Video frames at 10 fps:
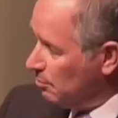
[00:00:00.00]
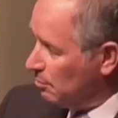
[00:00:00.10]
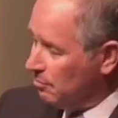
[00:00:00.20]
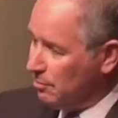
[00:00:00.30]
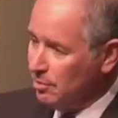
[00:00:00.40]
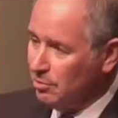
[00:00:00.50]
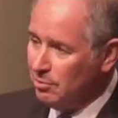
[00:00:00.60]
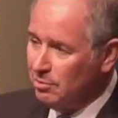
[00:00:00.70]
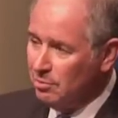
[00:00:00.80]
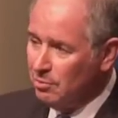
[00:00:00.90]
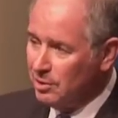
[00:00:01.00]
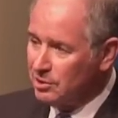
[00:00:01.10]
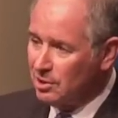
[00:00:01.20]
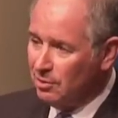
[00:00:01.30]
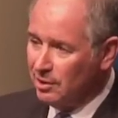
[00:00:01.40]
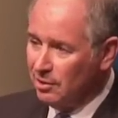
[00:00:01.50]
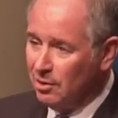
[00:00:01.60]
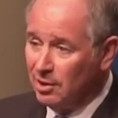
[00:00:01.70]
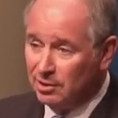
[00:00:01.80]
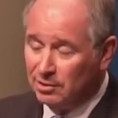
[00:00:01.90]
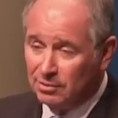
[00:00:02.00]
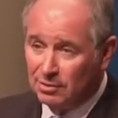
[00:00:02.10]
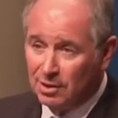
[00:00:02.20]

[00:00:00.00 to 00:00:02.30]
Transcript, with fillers: review what's going on